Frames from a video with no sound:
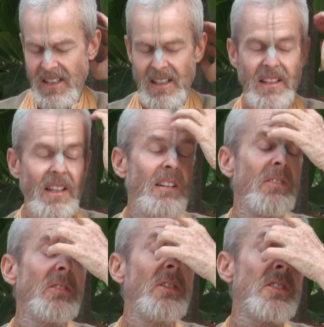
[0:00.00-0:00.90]
And then,
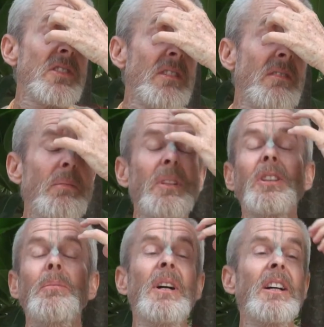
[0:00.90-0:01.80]
of course,
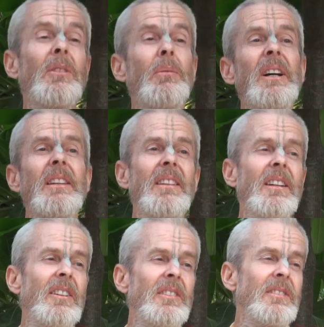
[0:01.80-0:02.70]
Vrishabhanu went
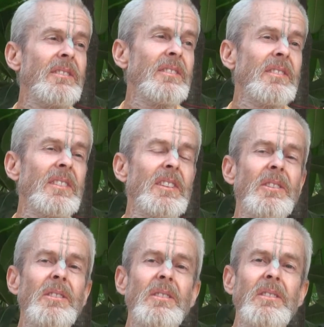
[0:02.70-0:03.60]
there
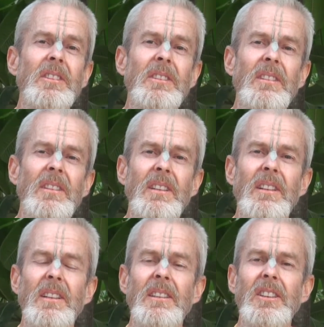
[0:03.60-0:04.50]
to
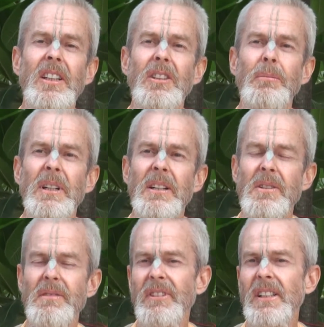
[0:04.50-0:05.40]

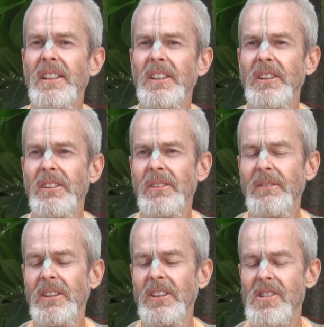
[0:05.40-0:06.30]
Chandrabhanu's village,
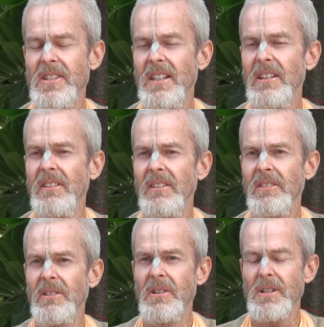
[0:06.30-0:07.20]
which is near,
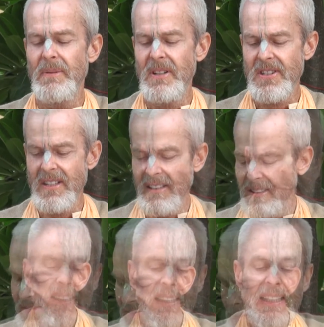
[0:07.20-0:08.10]
of course,
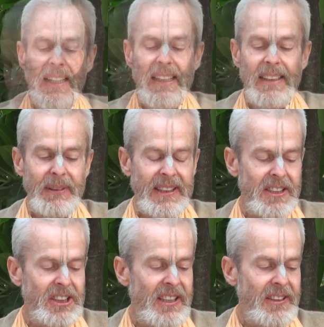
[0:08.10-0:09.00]
Varsana.
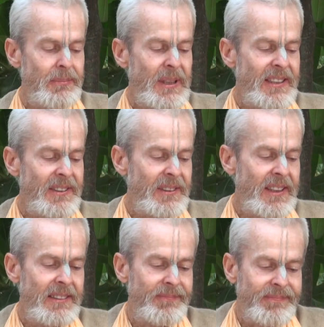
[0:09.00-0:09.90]
Because Chandrabhanu
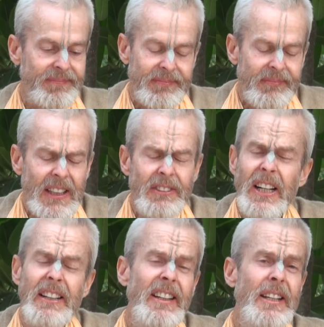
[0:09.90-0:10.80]
and
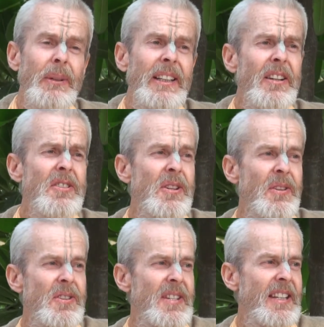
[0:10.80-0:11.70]
Radharani went also
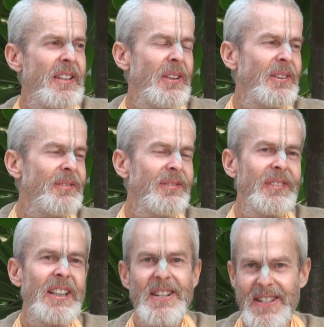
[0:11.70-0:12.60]
to see her
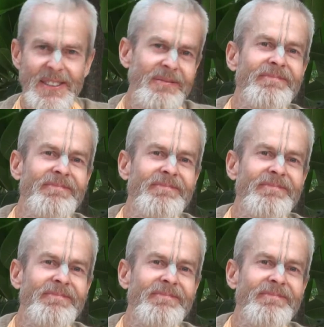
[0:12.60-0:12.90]
cousin.